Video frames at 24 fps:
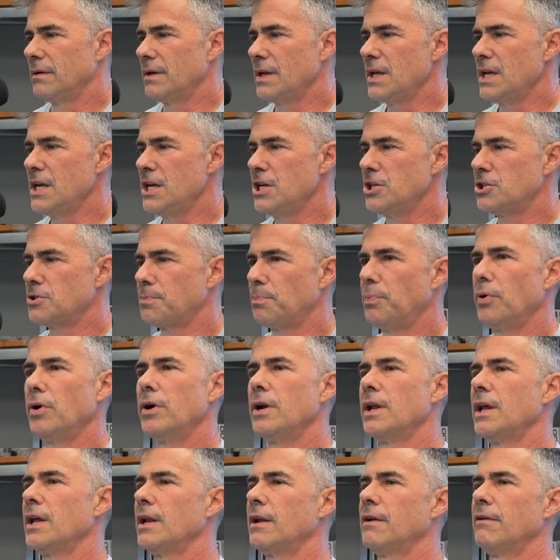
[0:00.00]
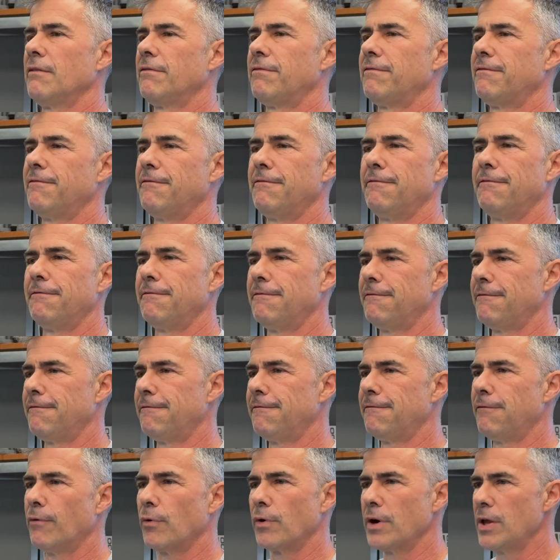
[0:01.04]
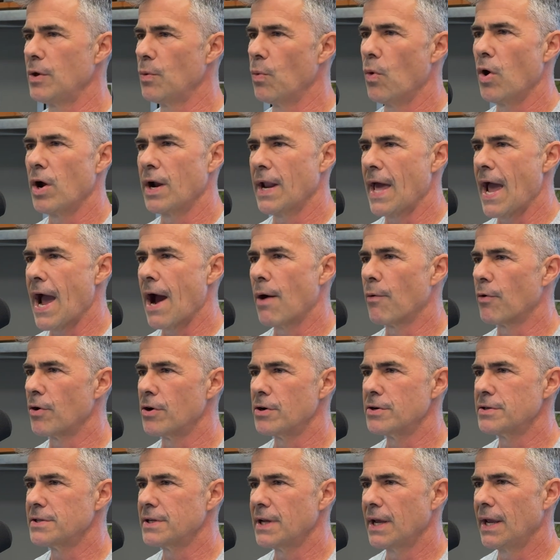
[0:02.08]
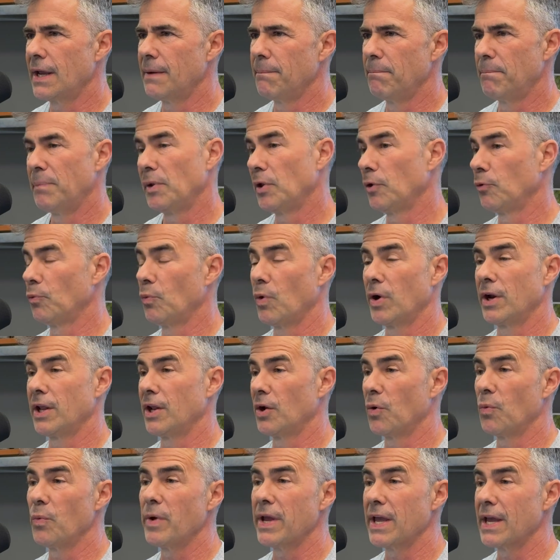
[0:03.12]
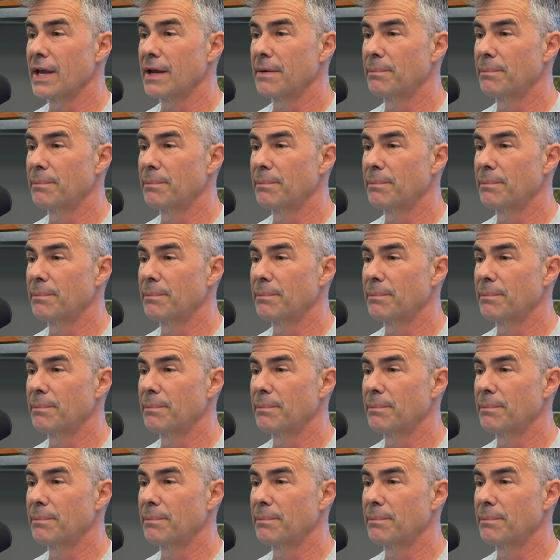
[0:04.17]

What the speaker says: each put in 41 hours and build one in a week.